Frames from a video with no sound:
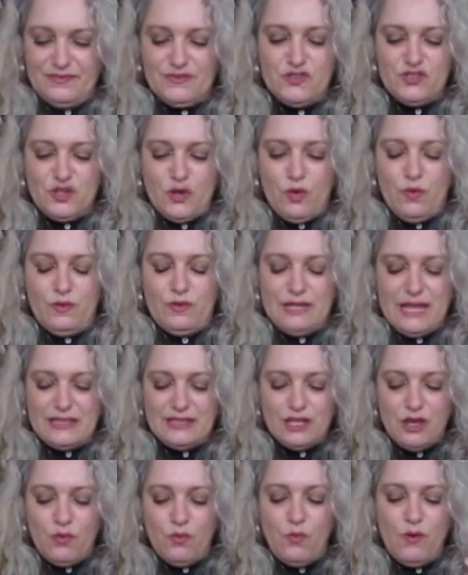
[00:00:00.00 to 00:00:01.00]
So
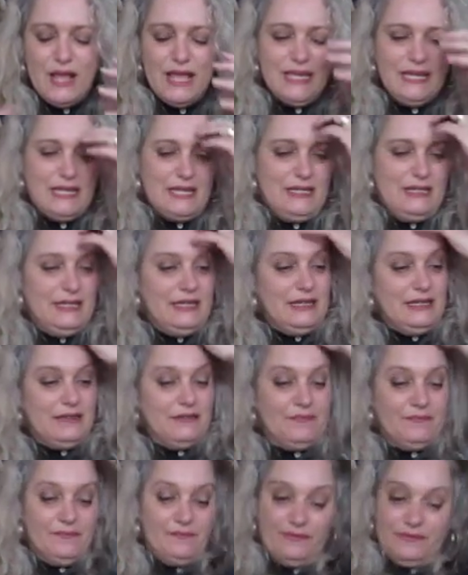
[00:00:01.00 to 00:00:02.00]
that awakening
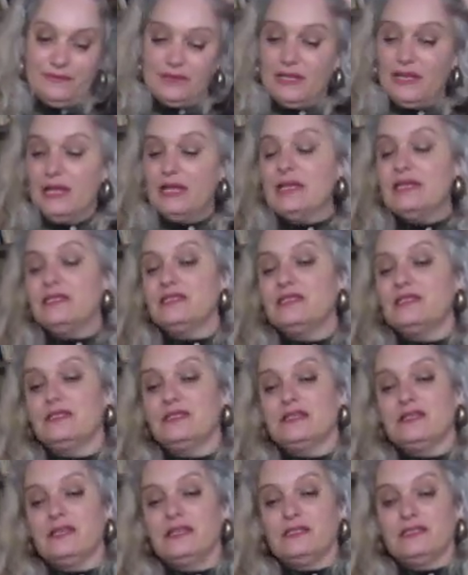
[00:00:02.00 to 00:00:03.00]

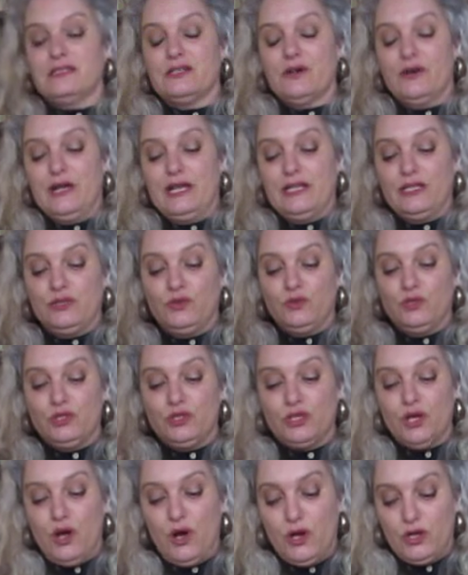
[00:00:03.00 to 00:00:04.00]
is is going to
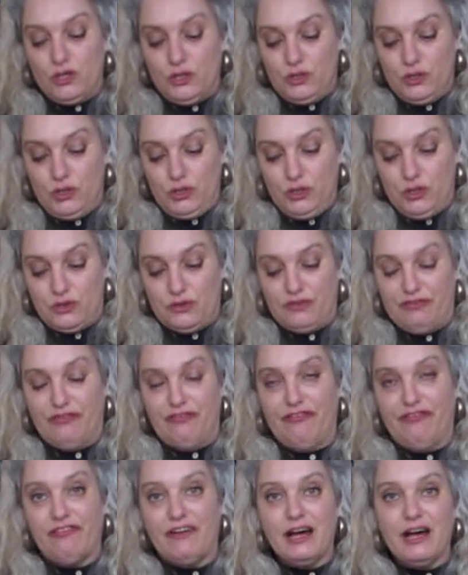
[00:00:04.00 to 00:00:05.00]
talk to your
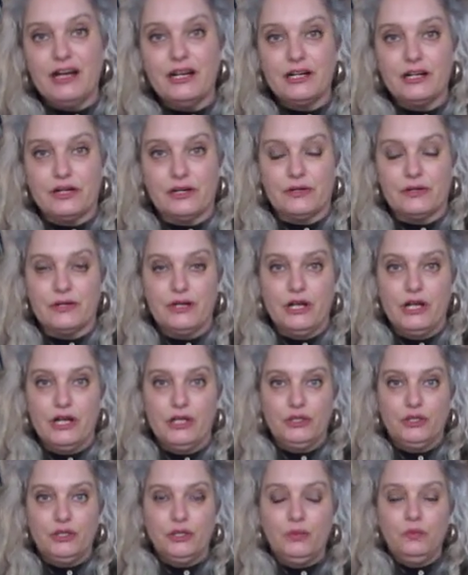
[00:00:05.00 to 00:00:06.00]
fire,
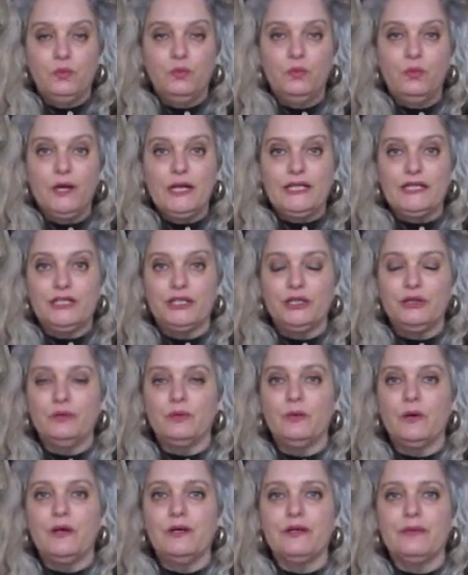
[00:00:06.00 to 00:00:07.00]
to what do you
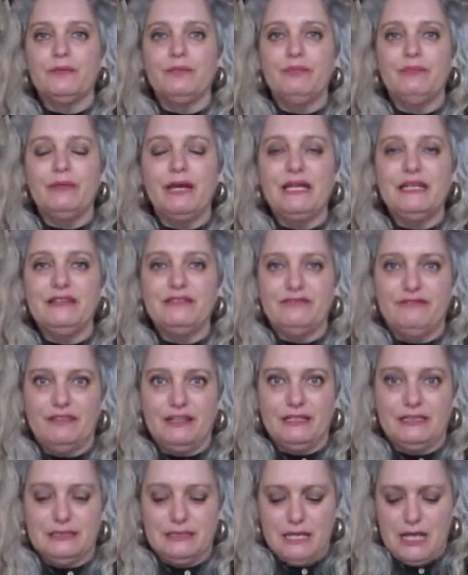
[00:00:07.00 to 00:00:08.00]
want to
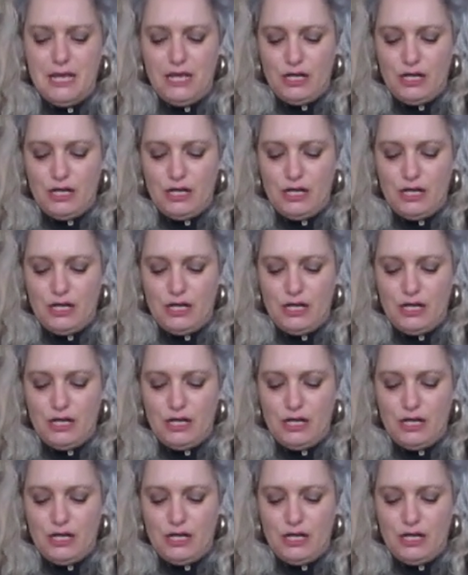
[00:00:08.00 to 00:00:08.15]
manifest.